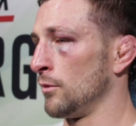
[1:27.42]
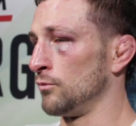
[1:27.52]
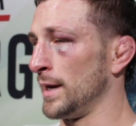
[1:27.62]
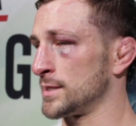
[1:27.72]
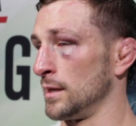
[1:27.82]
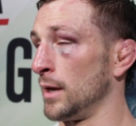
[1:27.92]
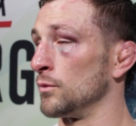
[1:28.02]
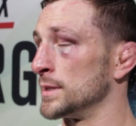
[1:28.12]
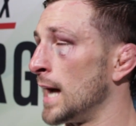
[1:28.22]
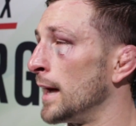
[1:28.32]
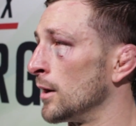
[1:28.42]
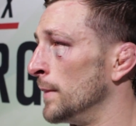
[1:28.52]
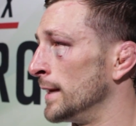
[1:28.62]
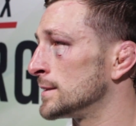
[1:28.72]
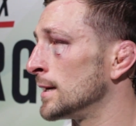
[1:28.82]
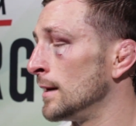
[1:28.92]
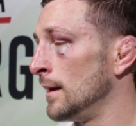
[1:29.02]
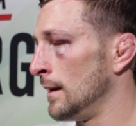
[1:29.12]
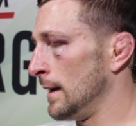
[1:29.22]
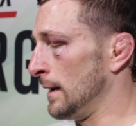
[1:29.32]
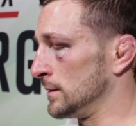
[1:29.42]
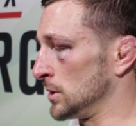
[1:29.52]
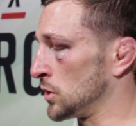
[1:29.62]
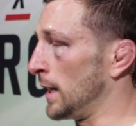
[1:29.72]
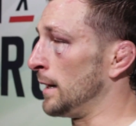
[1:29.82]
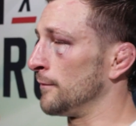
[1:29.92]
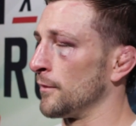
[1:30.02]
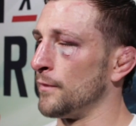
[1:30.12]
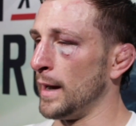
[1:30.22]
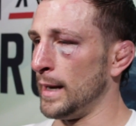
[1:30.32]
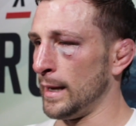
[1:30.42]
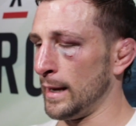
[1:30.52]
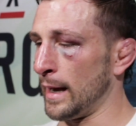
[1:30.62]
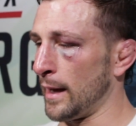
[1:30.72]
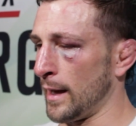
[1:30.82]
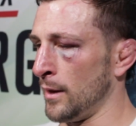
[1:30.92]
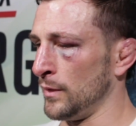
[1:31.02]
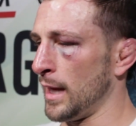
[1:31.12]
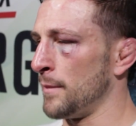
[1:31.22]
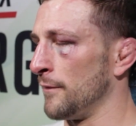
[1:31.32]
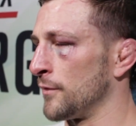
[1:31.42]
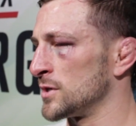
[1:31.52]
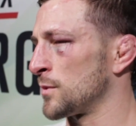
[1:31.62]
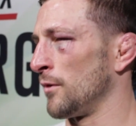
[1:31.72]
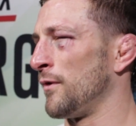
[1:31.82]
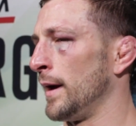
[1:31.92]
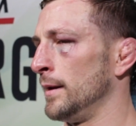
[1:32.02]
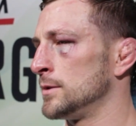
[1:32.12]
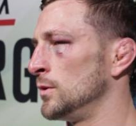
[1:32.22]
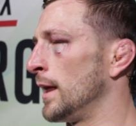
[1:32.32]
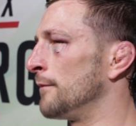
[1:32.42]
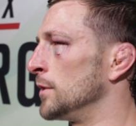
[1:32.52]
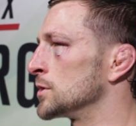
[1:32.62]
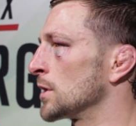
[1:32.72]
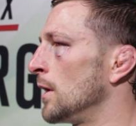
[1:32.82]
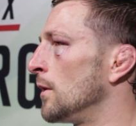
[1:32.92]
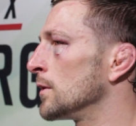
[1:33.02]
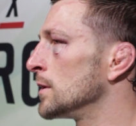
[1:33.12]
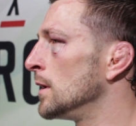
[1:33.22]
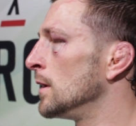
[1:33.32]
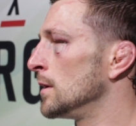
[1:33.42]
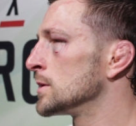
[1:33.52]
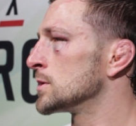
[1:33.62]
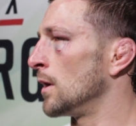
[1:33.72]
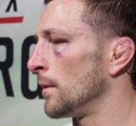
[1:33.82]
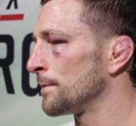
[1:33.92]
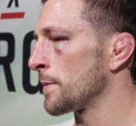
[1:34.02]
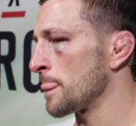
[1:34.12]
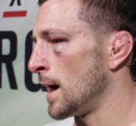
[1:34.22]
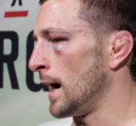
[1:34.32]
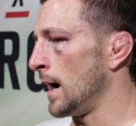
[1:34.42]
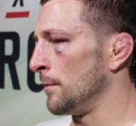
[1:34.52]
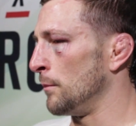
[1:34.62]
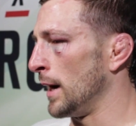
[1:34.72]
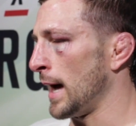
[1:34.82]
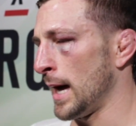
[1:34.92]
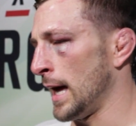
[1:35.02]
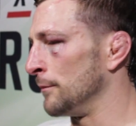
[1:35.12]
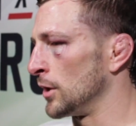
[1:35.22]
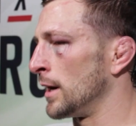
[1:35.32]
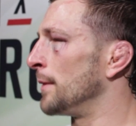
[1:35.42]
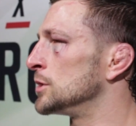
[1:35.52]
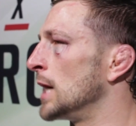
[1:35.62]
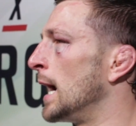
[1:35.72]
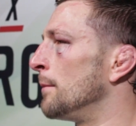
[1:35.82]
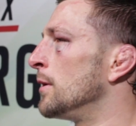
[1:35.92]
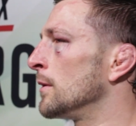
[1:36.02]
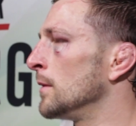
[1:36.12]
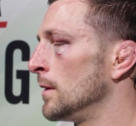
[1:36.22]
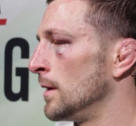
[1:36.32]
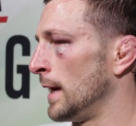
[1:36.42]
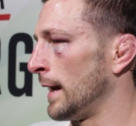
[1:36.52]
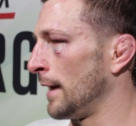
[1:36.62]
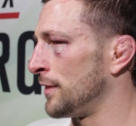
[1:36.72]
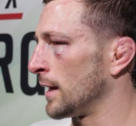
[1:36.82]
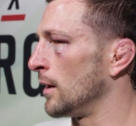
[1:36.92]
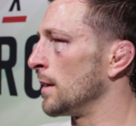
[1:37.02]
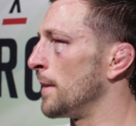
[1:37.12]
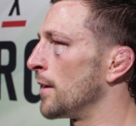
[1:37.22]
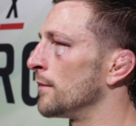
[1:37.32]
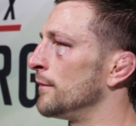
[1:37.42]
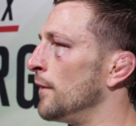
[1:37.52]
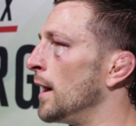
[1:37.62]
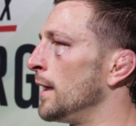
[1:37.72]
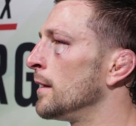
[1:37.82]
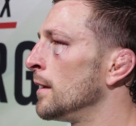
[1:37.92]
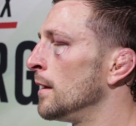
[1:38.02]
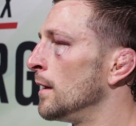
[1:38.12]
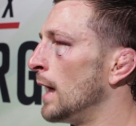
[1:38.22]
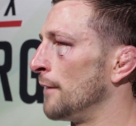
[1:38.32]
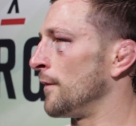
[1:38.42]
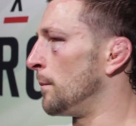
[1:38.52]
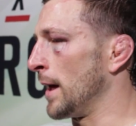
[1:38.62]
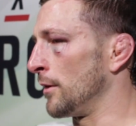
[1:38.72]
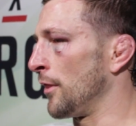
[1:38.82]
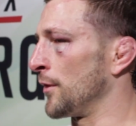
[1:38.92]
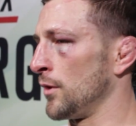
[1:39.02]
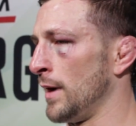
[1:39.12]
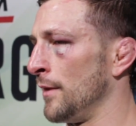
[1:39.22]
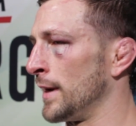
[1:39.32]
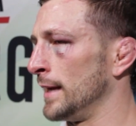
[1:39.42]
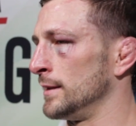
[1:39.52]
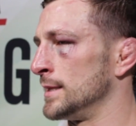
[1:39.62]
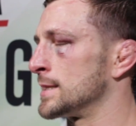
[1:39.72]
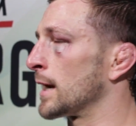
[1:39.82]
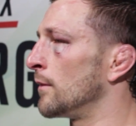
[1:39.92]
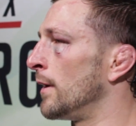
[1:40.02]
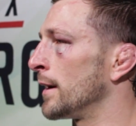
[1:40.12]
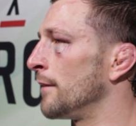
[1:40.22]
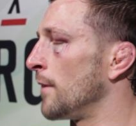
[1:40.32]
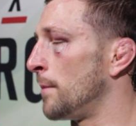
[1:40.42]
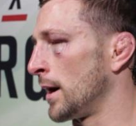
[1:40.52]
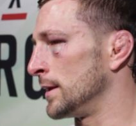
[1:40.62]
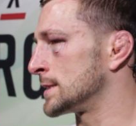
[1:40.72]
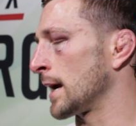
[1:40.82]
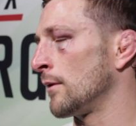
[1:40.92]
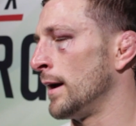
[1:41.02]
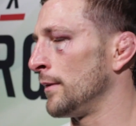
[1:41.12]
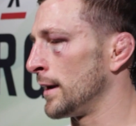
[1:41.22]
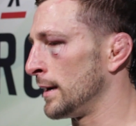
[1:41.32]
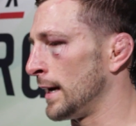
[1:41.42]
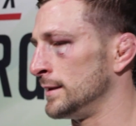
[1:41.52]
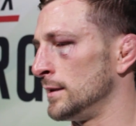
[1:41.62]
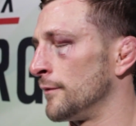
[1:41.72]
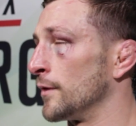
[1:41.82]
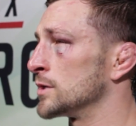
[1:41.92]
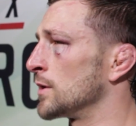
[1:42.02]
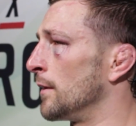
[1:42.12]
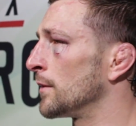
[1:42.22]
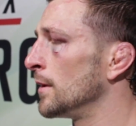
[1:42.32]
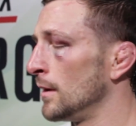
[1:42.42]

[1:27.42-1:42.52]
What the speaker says: wrestling retirement into training for fighting, and I only had my first pro fight 2.5 years ago. So, but I'm learning on the job, and I think I'll get better every fight. I felt better the third round than I did the second round. I felt better the second round than I did the first round.